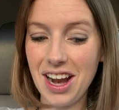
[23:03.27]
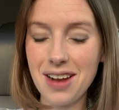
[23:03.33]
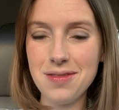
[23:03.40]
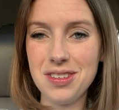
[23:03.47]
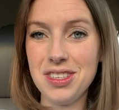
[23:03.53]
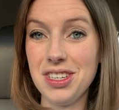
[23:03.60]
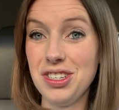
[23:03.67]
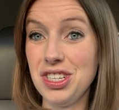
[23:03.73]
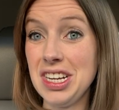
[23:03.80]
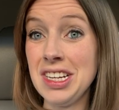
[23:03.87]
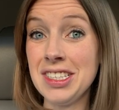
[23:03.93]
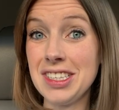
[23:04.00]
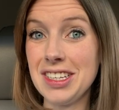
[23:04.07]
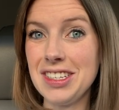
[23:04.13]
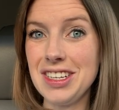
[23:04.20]
I'm just in
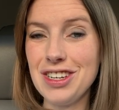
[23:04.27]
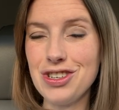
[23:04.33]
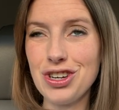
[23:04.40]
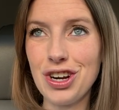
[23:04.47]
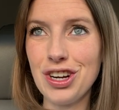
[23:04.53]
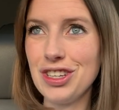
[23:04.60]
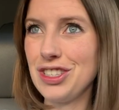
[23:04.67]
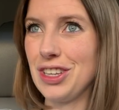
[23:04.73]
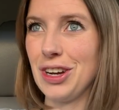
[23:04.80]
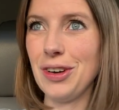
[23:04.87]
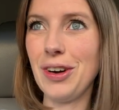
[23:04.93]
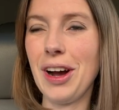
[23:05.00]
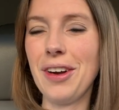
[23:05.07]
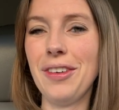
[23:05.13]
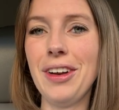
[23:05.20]
jeans and a t-shirt, so
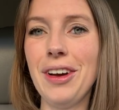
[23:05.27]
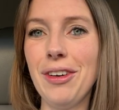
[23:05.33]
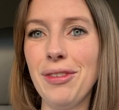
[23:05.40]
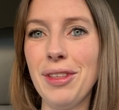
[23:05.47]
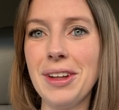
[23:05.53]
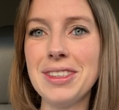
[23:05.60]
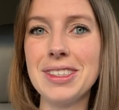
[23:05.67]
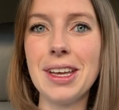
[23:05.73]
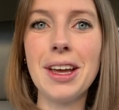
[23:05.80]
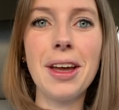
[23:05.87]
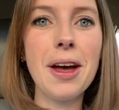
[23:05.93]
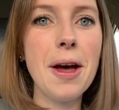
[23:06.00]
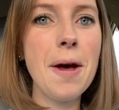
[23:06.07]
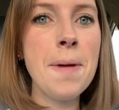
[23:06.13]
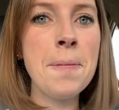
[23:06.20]
I don't know if that's like
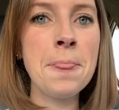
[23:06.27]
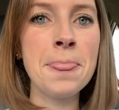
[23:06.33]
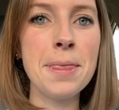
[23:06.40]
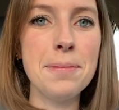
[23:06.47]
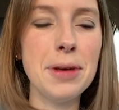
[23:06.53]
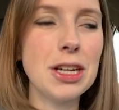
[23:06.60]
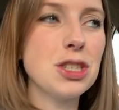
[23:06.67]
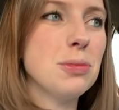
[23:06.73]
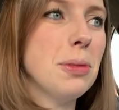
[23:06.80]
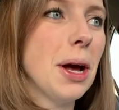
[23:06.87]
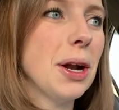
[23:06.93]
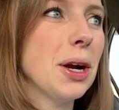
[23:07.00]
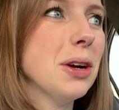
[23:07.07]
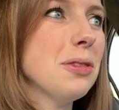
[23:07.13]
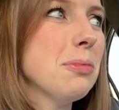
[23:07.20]
much
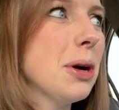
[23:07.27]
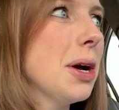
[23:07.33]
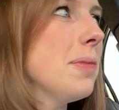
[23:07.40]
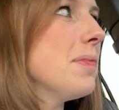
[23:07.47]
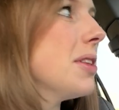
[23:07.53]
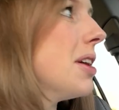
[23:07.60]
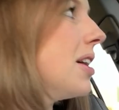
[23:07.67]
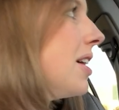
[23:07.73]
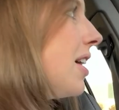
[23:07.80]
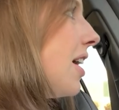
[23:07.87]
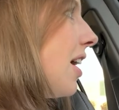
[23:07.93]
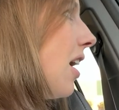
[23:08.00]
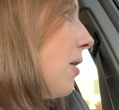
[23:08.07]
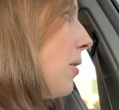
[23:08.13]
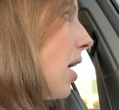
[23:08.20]
better, but
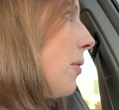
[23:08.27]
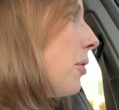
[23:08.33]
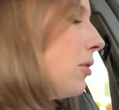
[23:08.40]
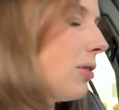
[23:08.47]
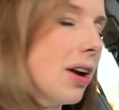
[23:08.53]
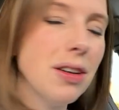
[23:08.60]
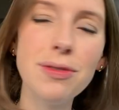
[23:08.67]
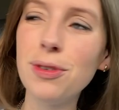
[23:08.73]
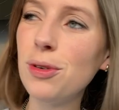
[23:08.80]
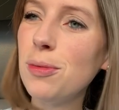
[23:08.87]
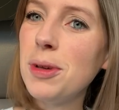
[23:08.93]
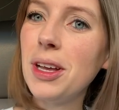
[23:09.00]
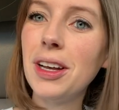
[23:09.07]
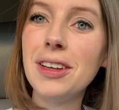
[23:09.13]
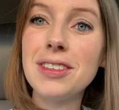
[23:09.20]
um, I'm grateful
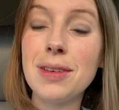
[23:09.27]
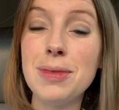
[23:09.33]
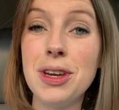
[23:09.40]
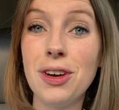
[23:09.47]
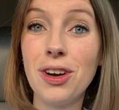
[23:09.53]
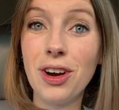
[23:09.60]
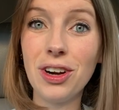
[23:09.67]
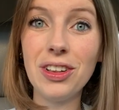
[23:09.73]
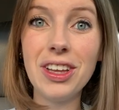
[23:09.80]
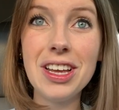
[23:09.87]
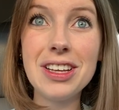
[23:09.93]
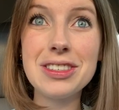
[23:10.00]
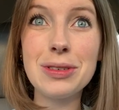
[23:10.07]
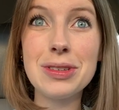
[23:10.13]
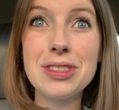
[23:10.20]
because I'm here
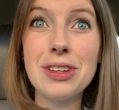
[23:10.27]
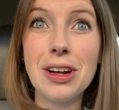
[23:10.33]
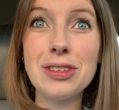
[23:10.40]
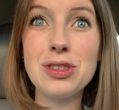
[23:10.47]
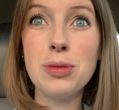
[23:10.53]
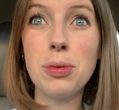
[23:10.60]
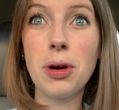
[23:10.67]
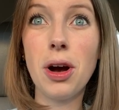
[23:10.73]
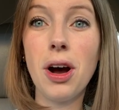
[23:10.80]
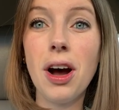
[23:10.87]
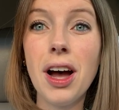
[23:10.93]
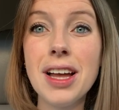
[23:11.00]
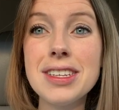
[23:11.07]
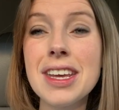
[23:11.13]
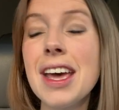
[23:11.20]
early, so it's not super
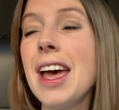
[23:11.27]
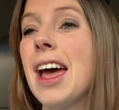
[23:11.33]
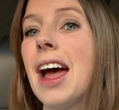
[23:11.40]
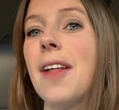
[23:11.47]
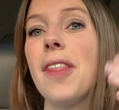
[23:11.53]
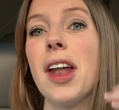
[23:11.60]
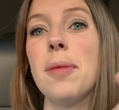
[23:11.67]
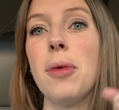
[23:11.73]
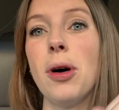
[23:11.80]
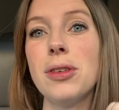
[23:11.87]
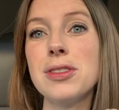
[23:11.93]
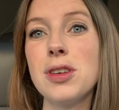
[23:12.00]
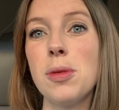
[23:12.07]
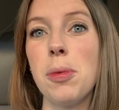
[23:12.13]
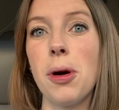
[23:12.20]
hot. And then I'm
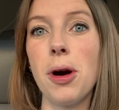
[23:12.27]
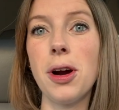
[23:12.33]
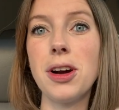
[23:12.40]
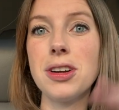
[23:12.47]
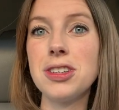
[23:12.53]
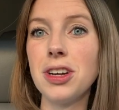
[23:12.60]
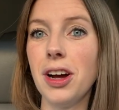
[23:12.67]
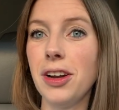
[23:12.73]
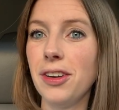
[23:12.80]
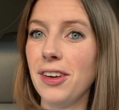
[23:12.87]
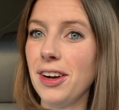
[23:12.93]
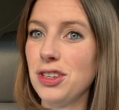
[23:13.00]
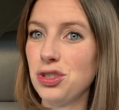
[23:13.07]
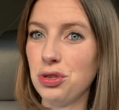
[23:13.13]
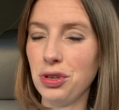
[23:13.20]
also parked under
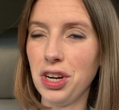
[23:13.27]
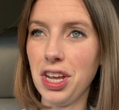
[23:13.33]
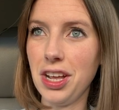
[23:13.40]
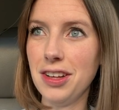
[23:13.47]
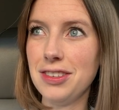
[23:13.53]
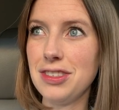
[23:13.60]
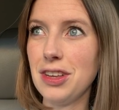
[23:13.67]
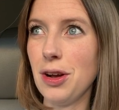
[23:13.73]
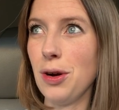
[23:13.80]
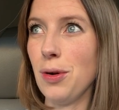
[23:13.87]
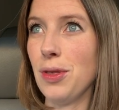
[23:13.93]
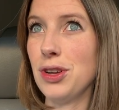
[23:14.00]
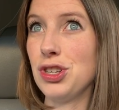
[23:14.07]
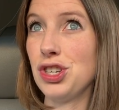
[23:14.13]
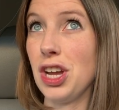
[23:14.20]
a tree, so
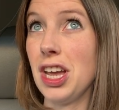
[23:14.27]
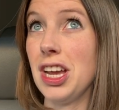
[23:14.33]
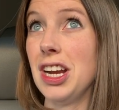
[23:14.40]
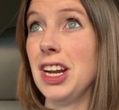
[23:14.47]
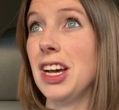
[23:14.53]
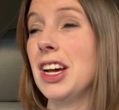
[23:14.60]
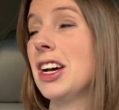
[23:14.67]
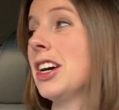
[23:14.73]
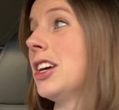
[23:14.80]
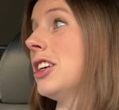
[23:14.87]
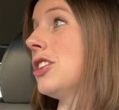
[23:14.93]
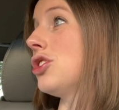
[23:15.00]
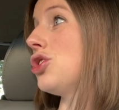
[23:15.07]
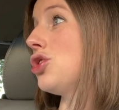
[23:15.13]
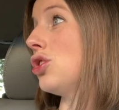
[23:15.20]
the shade
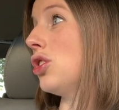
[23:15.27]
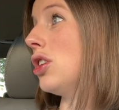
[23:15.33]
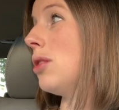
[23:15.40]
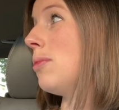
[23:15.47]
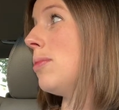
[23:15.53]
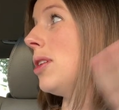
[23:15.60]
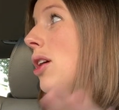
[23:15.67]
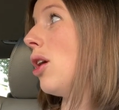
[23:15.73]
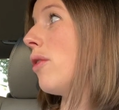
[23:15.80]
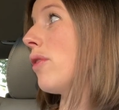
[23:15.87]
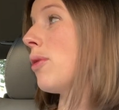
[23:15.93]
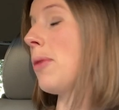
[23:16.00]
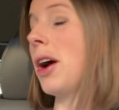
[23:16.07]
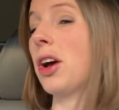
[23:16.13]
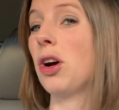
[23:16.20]
should be
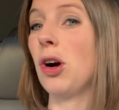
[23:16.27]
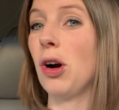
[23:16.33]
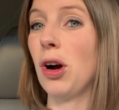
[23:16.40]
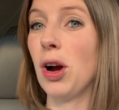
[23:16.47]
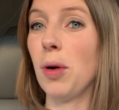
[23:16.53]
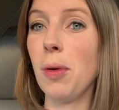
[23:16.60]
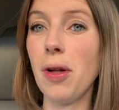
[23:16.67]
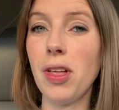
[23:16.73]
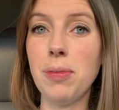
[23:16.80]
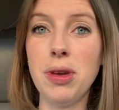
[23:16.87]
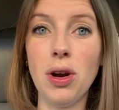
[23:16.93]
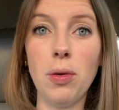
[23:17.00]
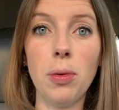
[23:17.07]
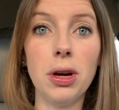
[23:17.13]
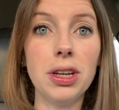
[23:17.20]
over my car while I'm
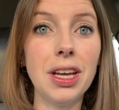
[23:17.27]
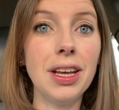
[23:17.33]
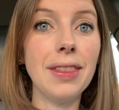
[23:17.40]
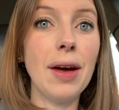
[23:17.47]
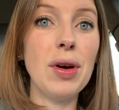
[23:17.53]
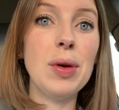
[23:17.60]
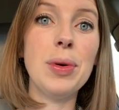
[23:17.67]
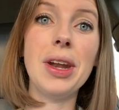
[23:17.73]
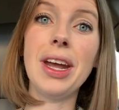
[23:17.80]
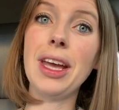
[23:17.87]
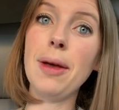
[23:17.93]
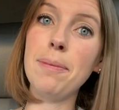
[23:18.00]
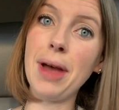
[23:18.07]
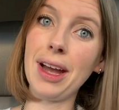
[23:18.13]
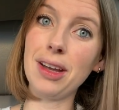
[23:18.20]
here working. That way when I
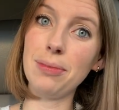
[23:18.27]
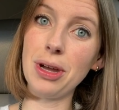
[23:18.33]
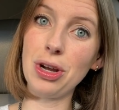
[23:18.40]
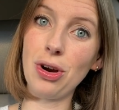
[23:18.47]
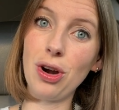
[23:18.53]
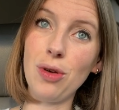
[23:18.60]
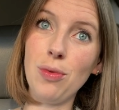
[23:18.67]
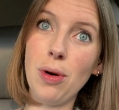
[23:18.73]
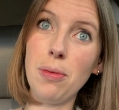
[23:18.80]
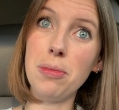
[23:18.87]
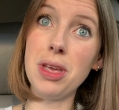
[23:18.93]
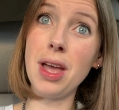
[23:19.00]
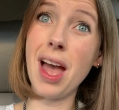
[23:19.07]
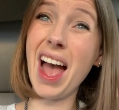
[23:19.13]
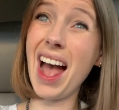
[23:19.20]
get back in my car, it won't
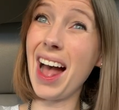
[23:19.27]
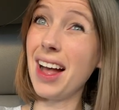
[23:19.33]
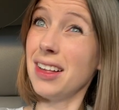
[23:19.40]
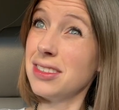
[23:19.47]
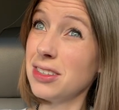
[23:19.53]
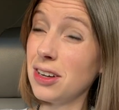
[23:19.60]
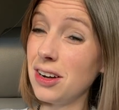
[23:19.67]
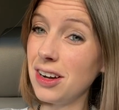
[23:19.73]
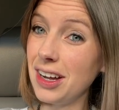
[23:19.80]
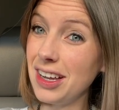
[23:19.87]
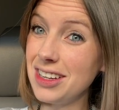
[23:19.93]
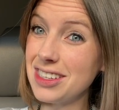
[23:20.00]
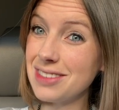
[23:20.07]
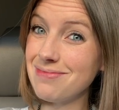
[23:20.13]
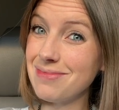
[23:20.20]
be as
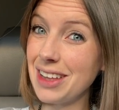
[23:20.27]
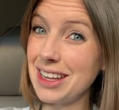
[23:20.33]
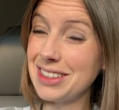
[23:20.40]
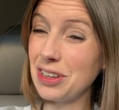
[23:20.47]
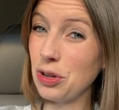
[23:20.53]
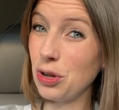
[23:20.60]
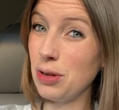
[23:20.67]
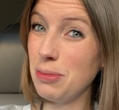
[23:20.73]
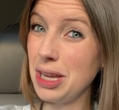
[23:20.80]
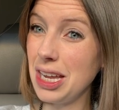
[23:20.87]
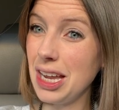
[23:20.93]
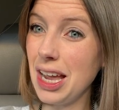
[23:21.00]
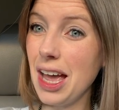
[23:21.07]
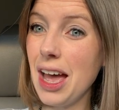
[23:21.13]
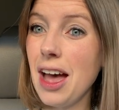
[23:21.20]
hot as it could be
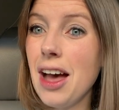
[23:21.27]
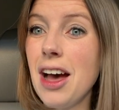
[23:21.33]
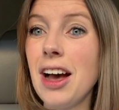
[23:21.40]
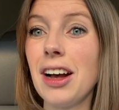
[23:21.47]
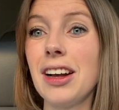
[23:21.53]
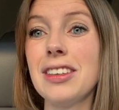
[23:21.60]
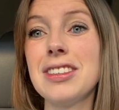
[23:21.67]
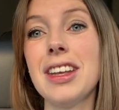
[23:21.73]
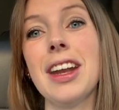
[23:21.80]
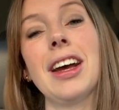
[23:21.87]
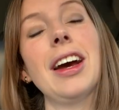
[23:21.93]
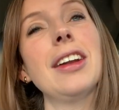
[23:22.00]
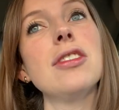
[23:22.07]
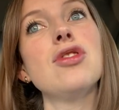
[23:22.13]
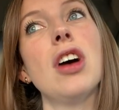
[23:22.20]
because then I
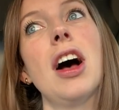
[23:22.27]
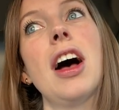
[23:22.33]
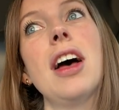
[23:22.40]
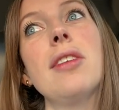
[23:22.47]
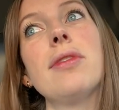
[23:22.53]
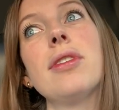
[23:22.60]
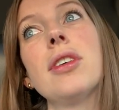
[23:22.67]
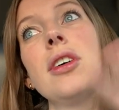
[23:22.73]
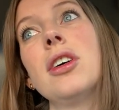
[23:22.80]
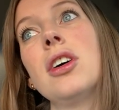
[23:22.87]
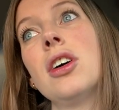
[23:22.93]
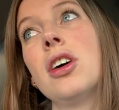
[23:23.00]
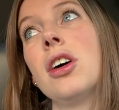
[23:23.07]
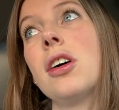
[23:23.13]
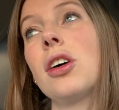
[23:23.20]
got to drive
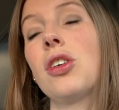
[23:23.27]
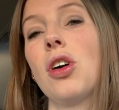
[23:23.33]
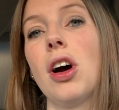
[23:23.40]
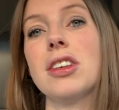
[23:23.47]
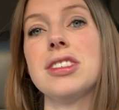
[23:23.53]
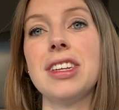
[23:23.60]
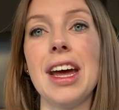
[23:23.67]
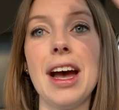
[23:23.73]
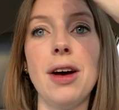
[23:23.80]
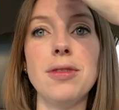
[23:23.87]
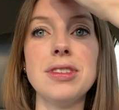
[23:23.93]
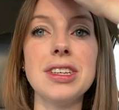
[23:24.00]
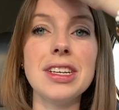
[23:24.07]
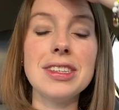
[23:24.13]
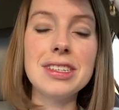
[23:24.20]
across town
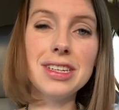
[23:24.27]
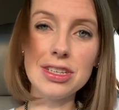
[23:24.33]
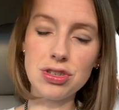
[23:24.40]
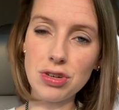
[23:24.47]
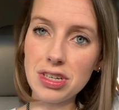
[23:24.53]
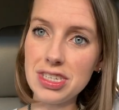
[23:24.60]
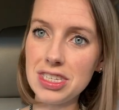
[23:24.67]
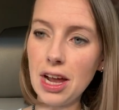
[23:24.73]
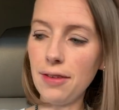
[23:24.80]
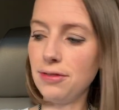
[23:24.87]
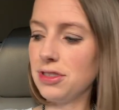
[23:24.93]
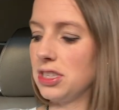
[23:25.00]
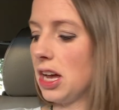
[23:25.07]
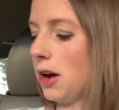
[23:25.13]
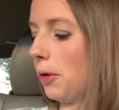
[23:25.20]
to get to district stuff.
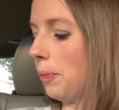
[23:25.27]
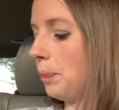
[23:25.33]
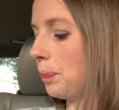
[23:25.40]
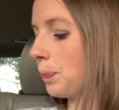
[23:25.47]
So